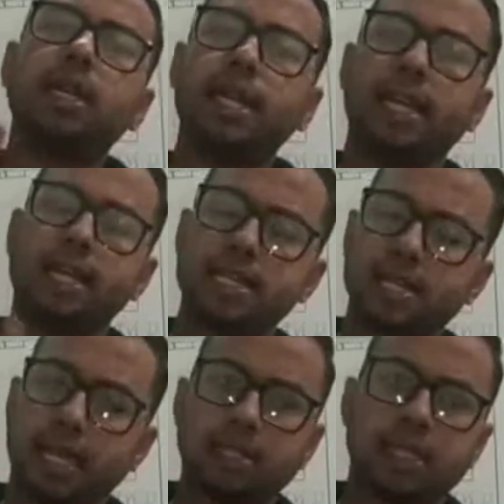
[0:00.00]

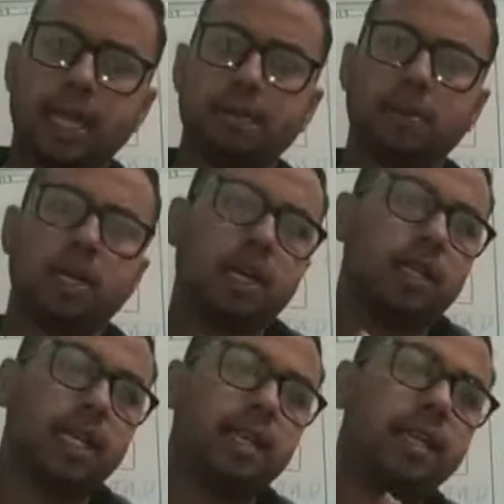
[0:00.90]
DNase enzyme
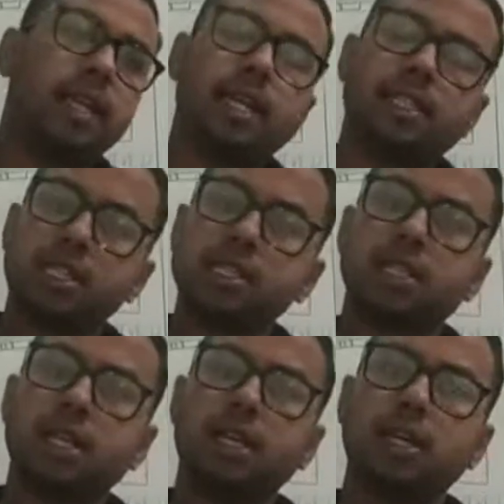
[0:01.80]
that
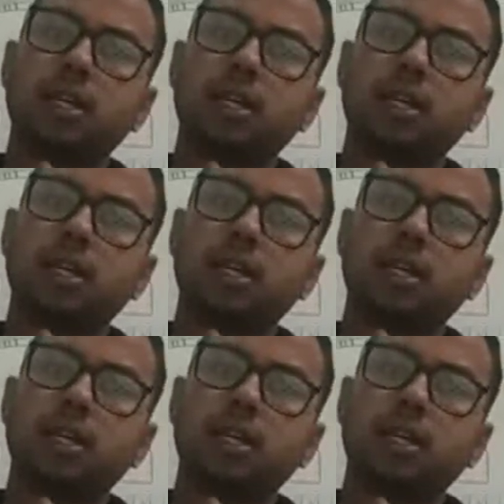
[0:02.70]
denatures the